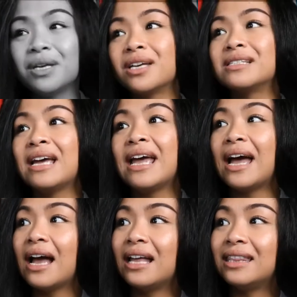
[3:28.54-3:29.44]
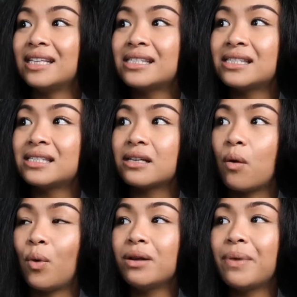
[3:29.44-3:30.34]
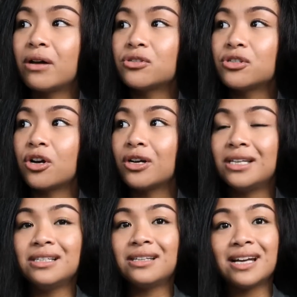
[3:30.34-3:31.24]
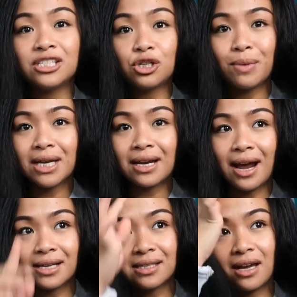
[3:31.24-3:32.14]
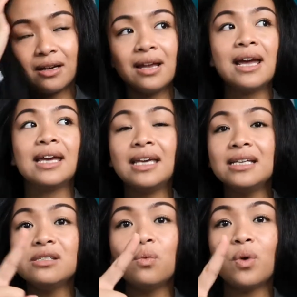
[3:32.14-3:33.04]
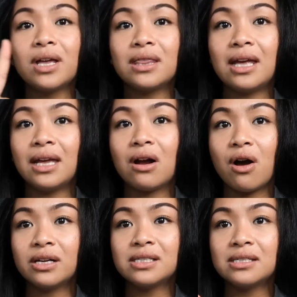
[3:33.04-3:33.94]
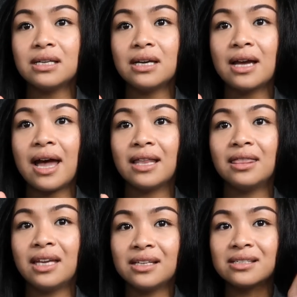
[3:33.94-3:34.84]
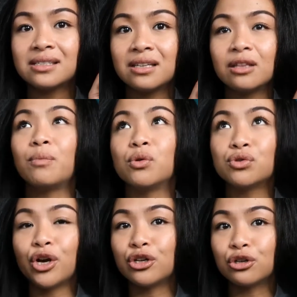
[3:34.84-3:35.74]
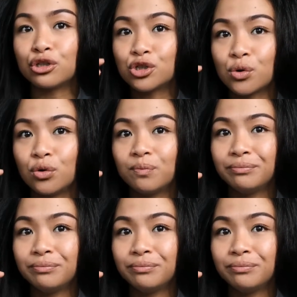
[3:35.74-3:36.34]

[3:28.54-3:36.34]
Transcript: because this one bouncer, he has a Jamaican accent. He's the one that honestly had things the most under control.